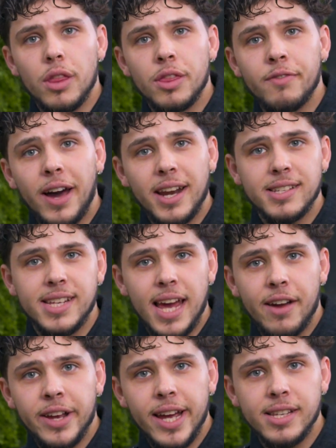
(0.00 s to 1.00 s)
The vanity
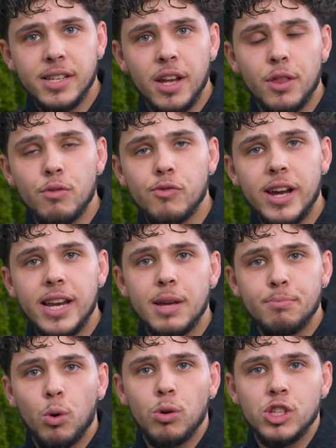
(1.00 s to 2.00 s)
area is another really
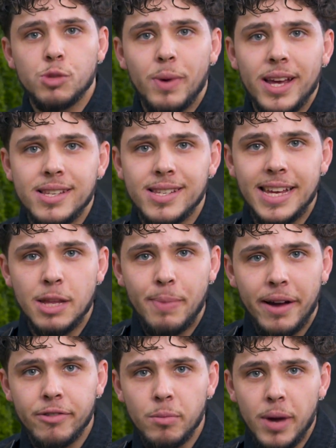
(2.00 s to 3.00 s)
important space in the
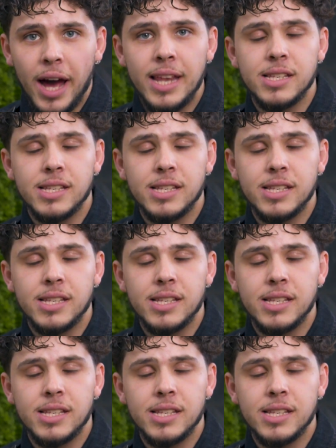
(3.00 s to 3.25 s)
bathroom, and